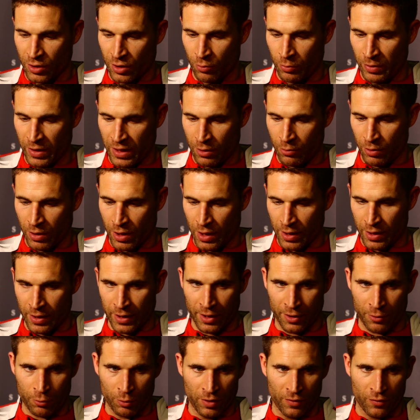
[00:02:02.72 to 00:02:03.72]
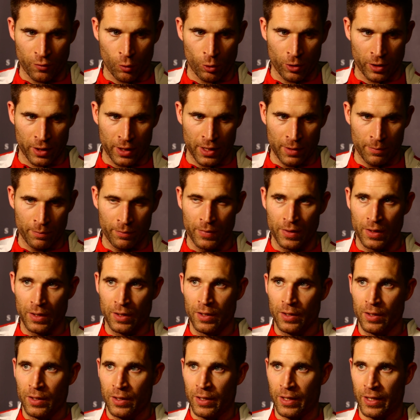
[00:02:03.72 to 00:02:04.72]
to the week. We got in that 3-4
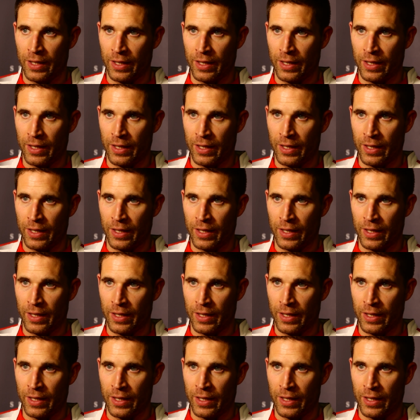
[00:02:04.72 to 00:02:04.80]
game.